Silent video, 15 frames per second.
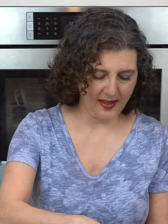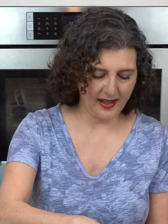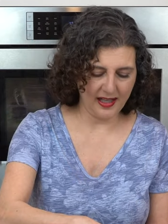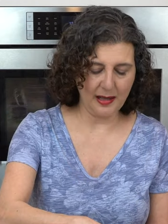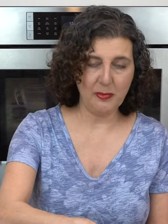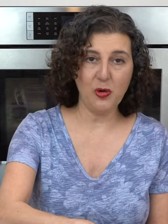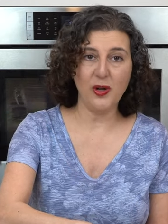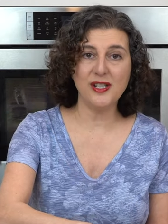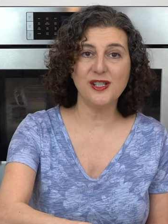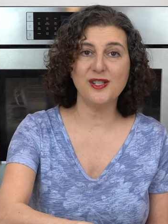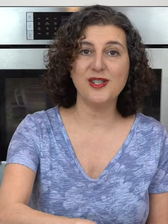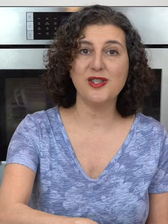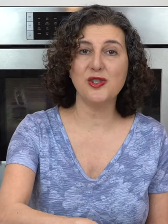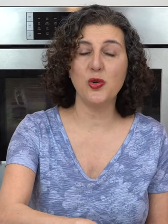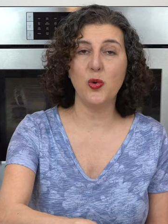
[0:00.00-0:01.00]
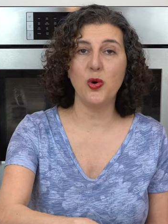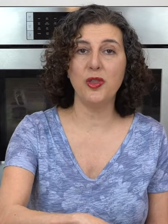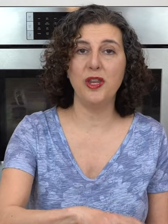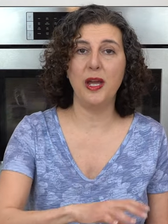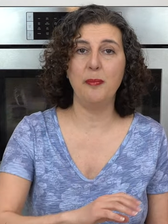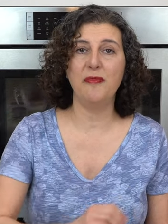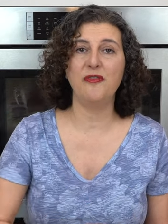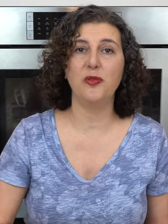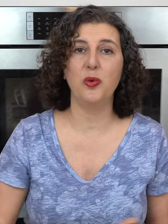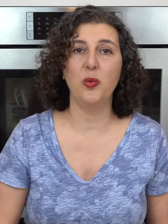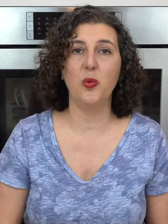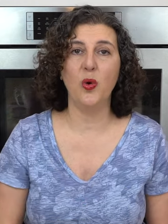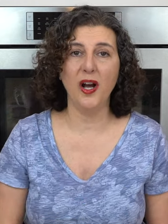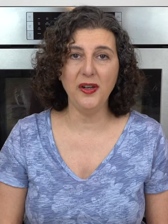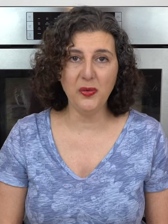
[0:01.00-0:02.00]
And I'm going to store them for
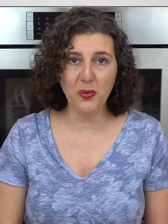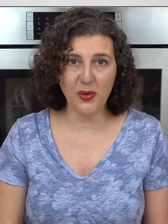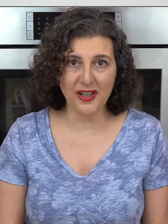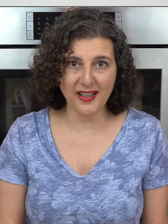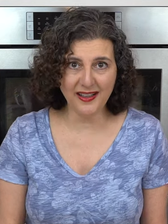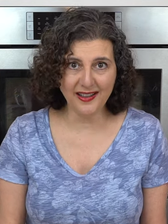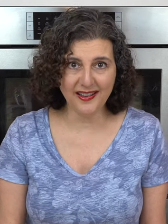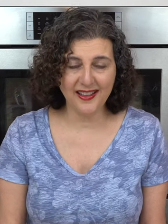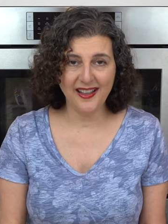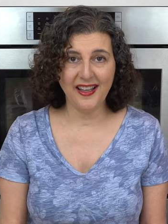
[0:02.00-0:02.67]
one week